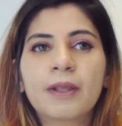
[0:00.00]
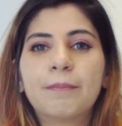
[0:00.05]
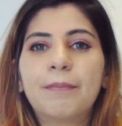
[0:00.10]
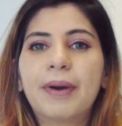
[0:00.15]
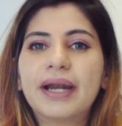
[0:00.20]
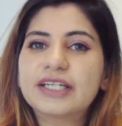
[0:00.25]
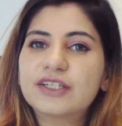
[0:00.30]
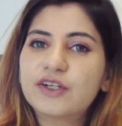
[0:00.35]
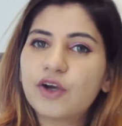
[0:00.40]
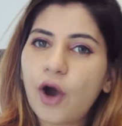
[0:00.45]

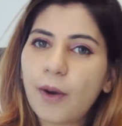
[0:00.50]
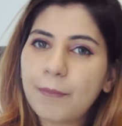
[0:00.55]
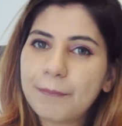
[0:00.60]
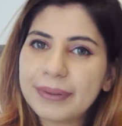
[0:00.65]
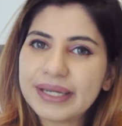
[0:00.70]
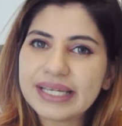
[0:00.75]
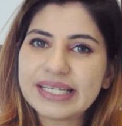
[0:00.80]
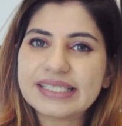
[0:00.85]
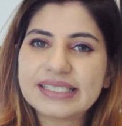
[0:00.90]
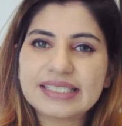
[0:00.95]
But
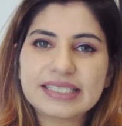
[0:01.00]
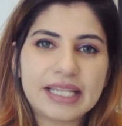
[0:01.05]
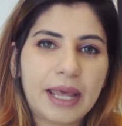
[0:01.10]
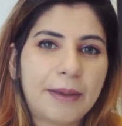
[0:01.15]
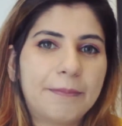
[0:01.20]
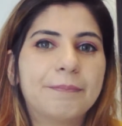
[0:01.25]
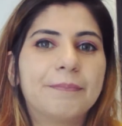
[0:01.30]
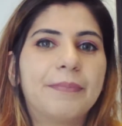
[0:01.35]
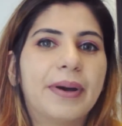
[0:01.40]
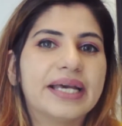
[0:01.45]
copying
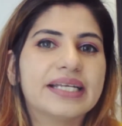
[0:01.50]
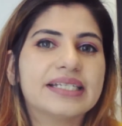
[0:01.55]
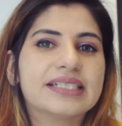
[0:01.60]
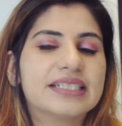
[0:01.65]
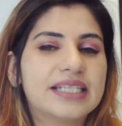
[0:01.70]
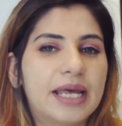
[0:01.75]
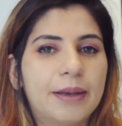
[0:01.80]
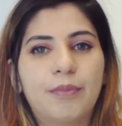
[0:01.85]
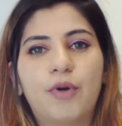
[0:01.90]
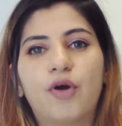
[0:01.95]
step by
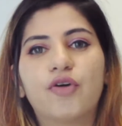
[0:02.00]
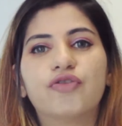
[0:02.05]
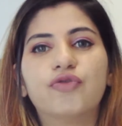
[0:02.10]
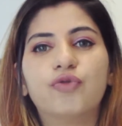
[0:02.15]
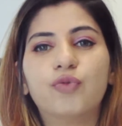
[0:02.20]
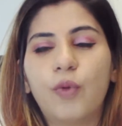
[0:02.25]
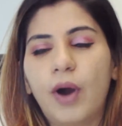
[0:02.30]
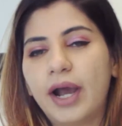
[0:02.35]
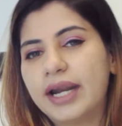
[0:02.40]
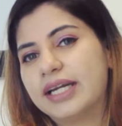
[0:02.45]
step of
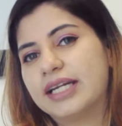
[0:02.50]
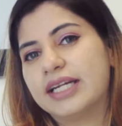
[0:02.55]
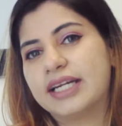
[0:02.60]
what